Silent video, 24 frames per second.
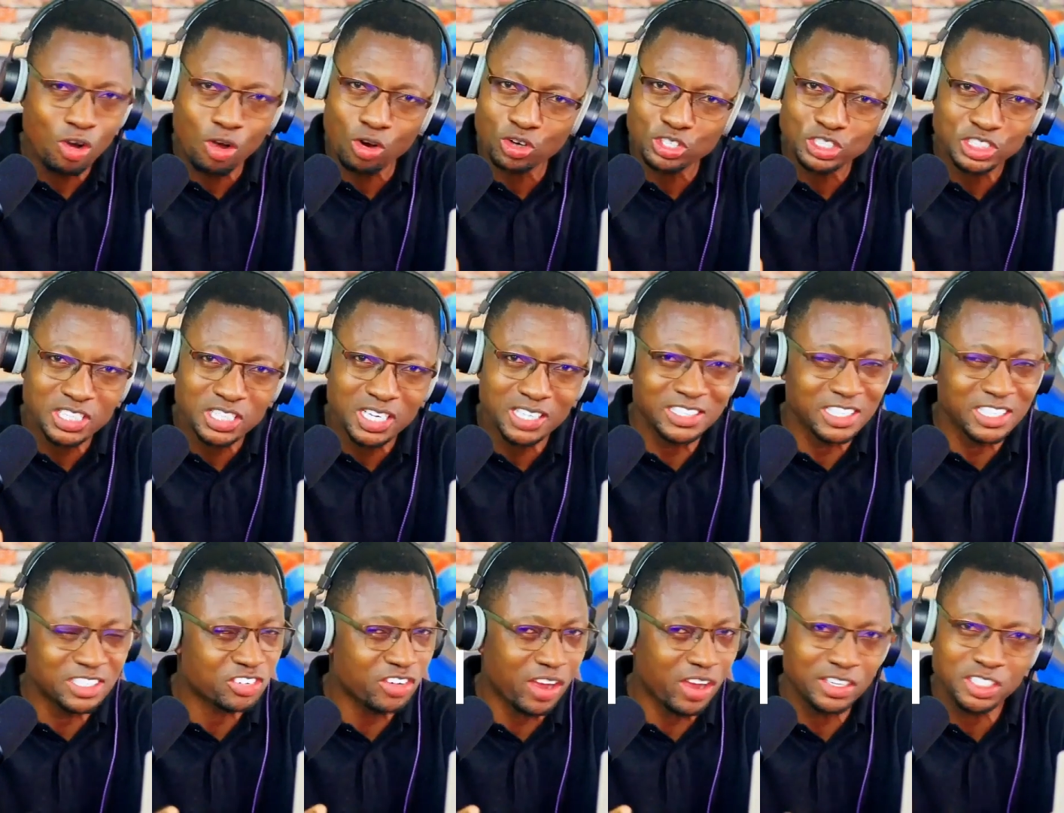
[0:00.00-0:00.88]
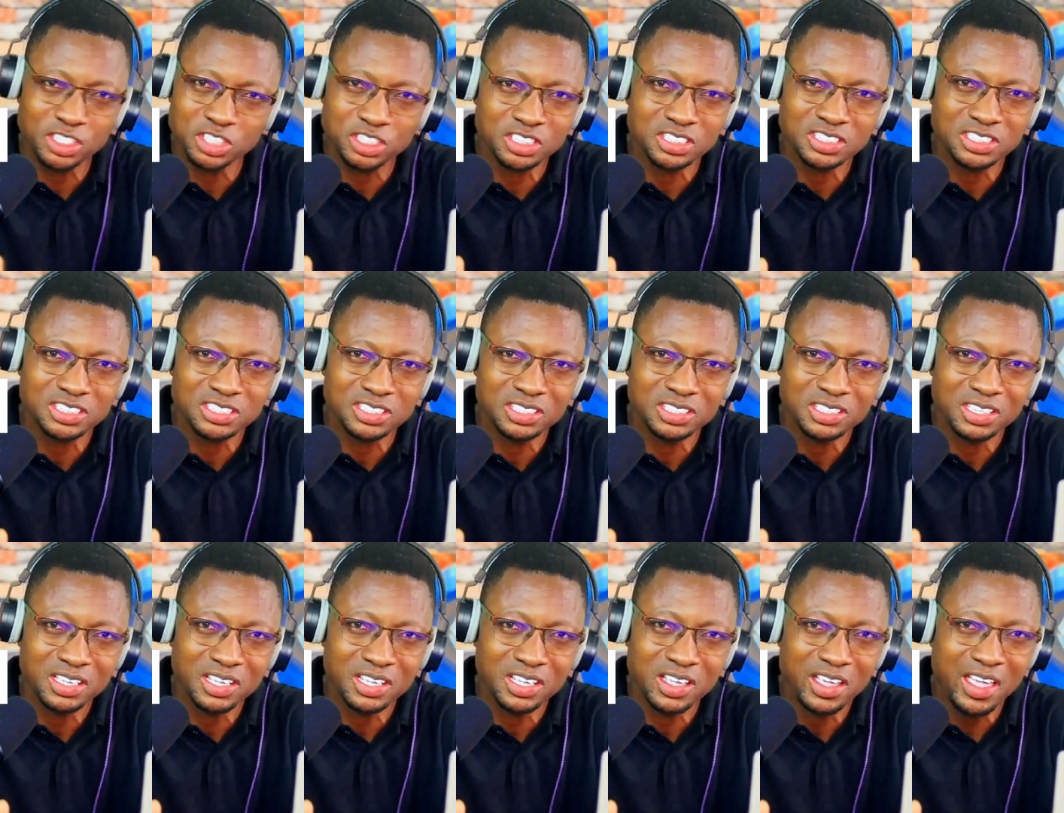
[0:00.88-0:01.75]
culture, the traditions,
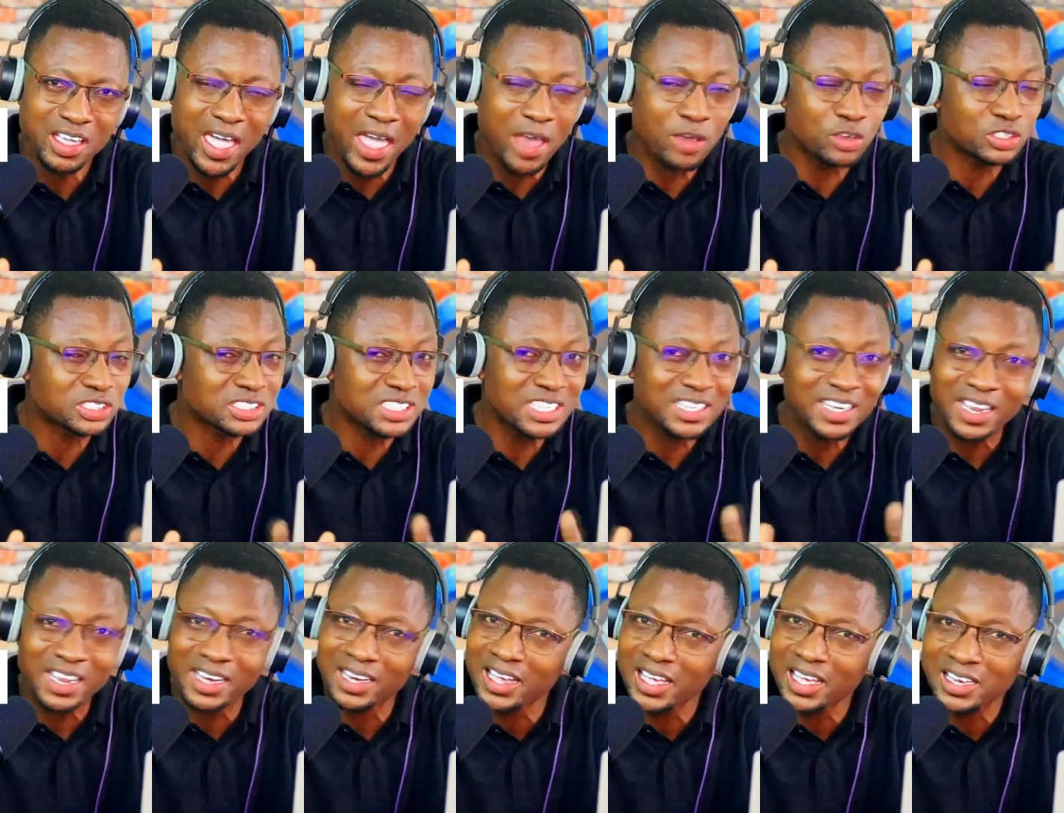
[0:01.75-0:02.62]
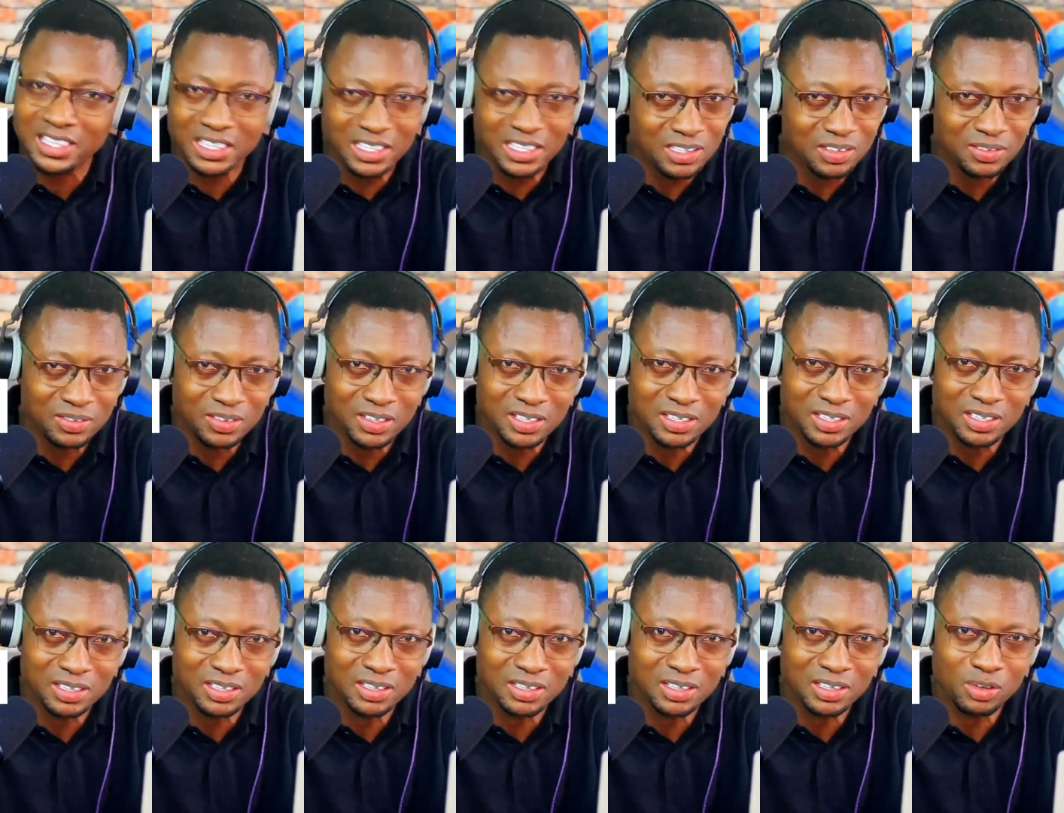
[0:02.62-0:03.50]
and you see it clearly
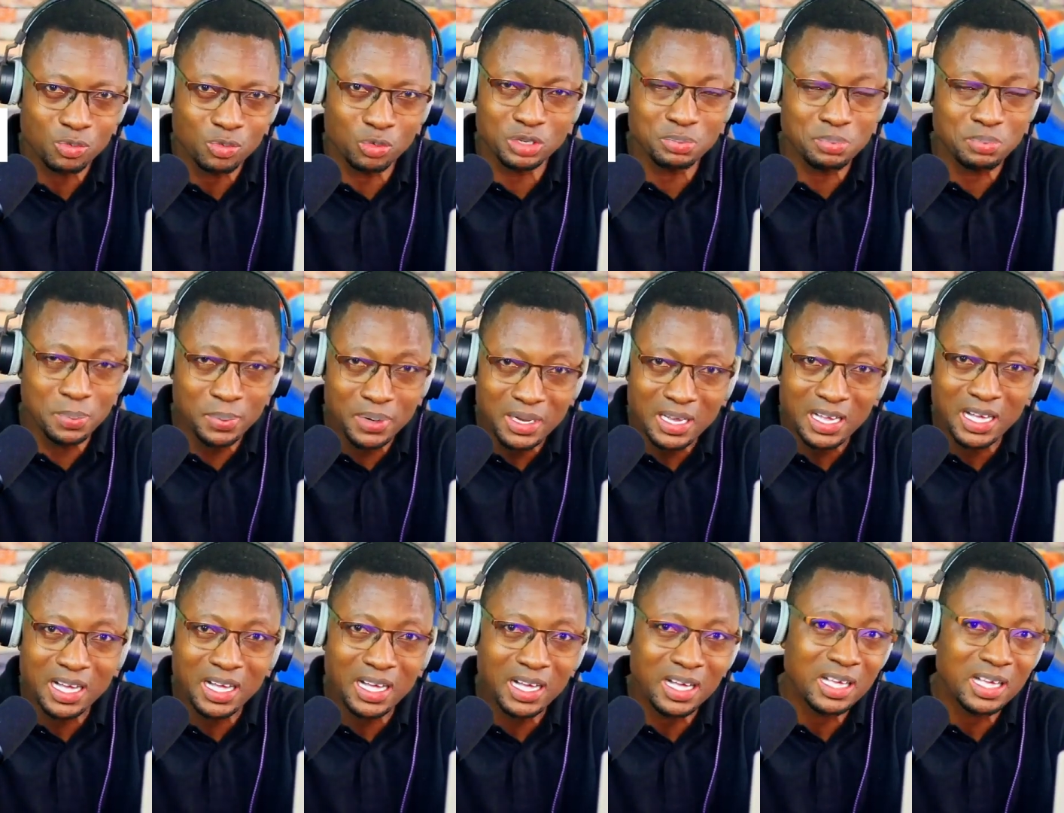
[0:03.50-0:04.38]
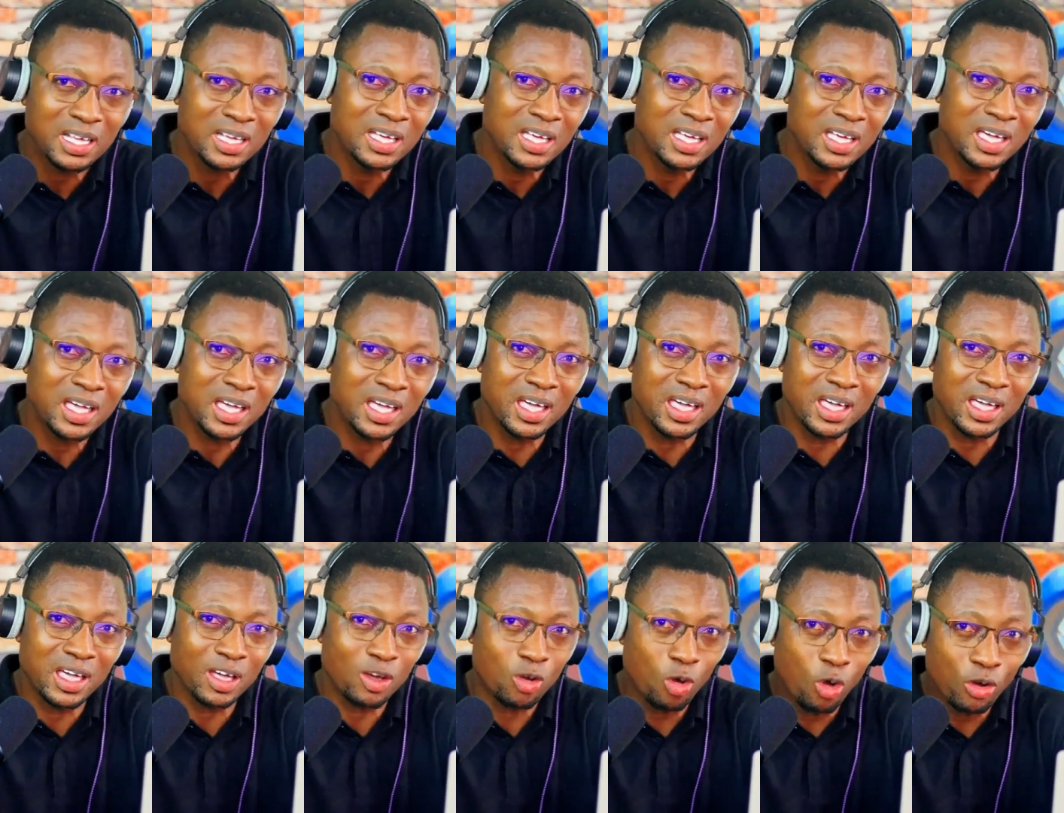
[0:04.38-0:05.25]
with biblical
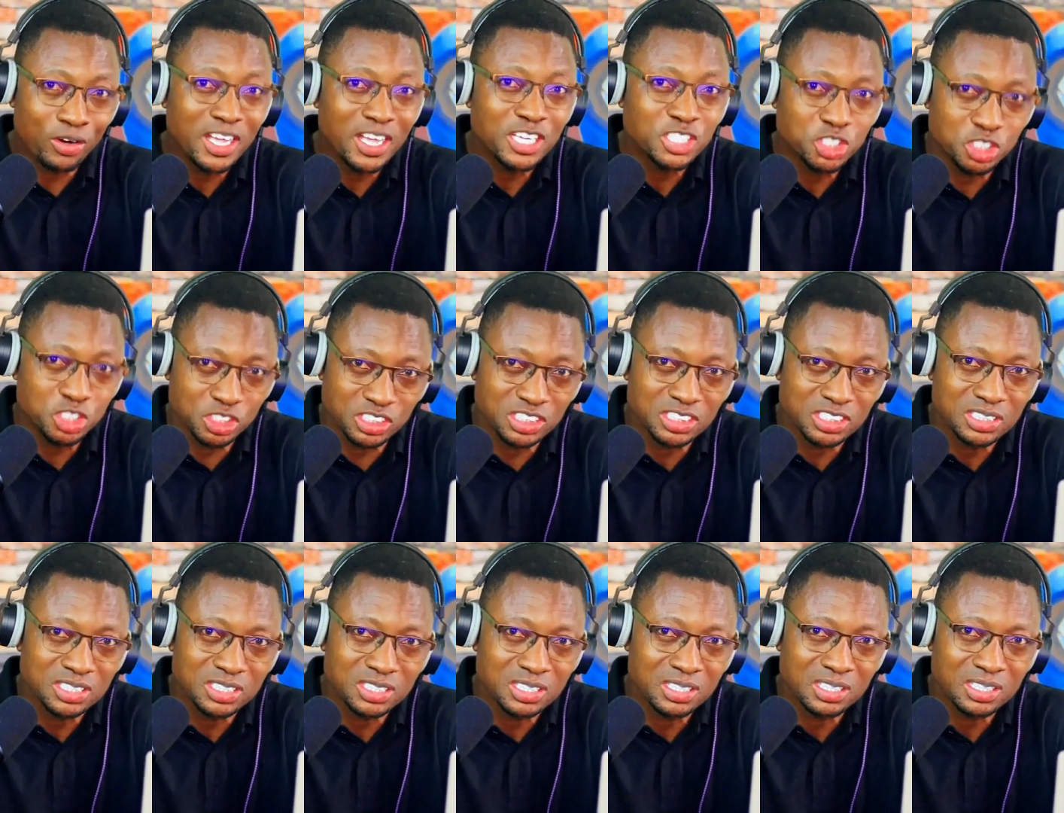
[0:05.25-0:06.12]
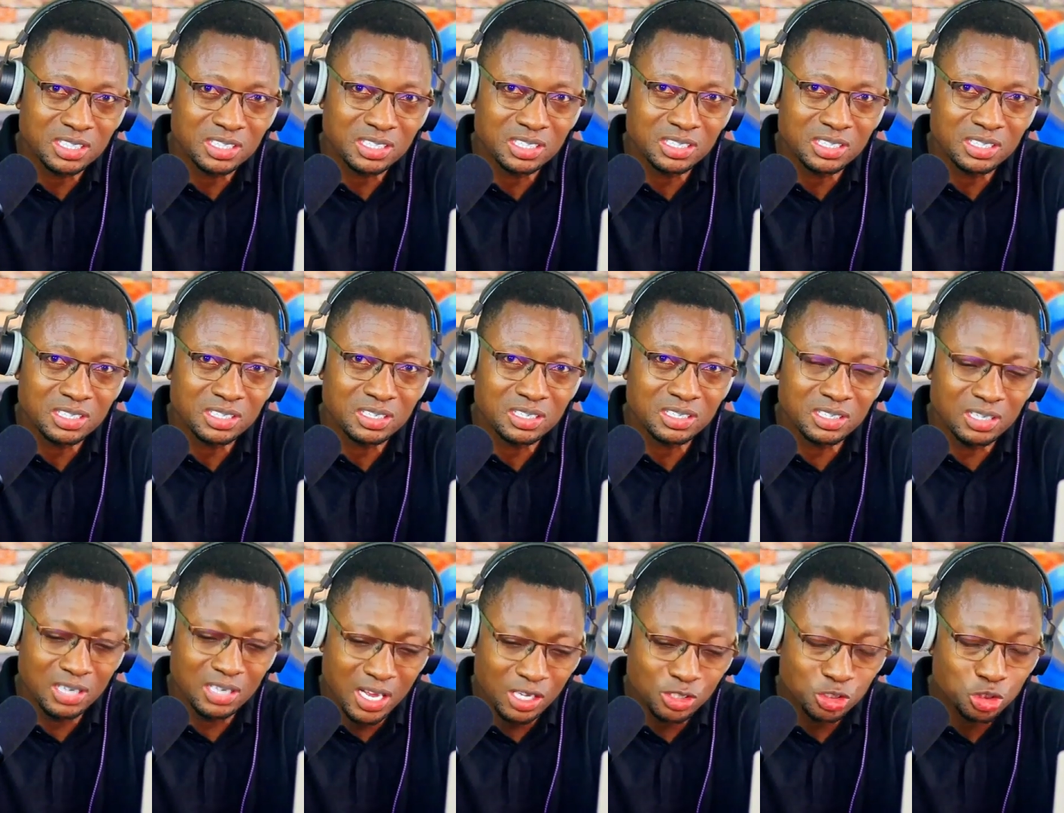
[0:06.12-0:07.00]
connections
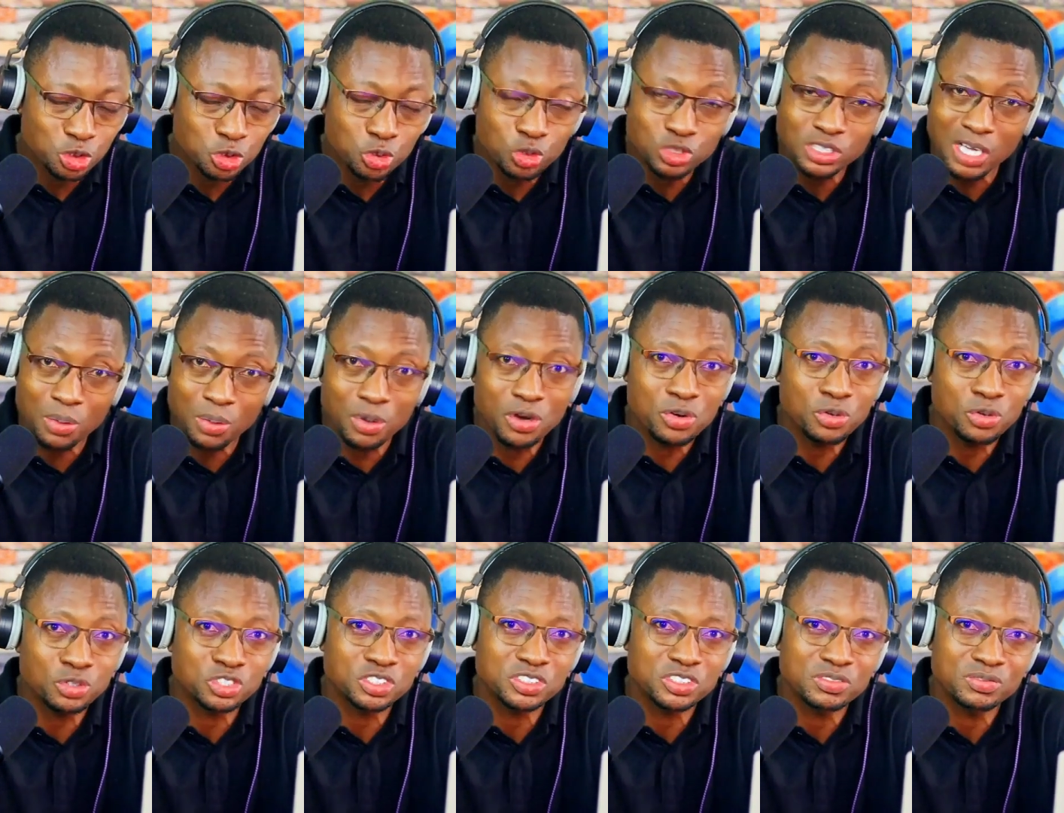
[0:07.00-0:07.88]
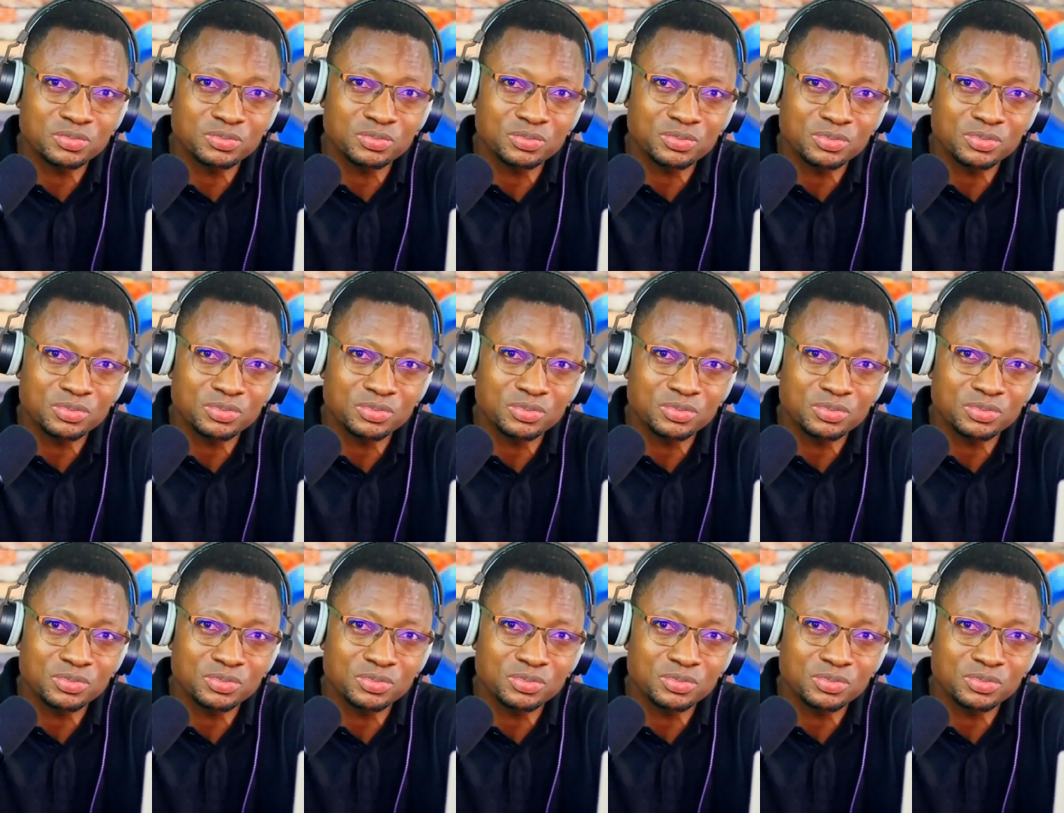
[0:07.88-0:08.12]
that shows our roots.